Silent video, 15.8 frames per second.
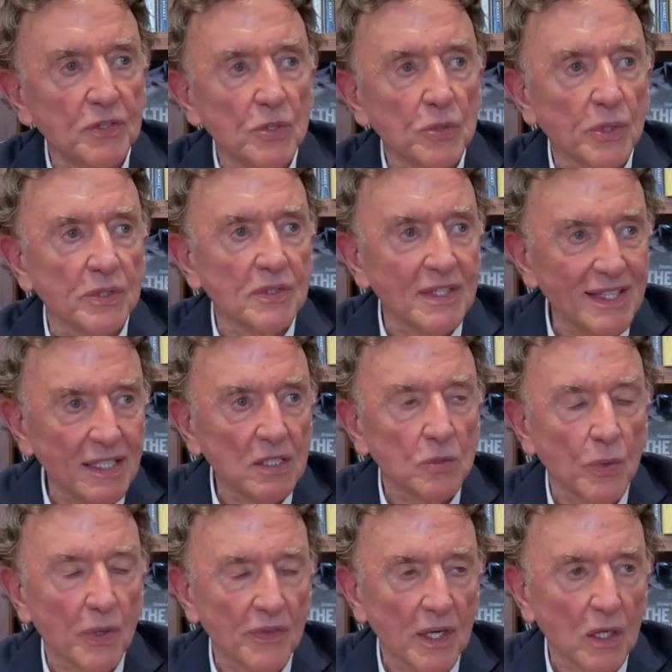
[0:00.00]
you can deal
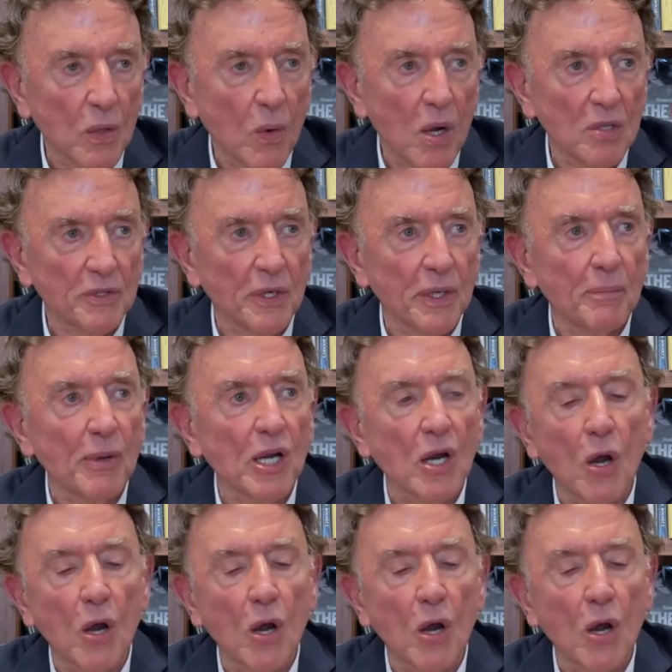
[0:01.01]
with inequality, but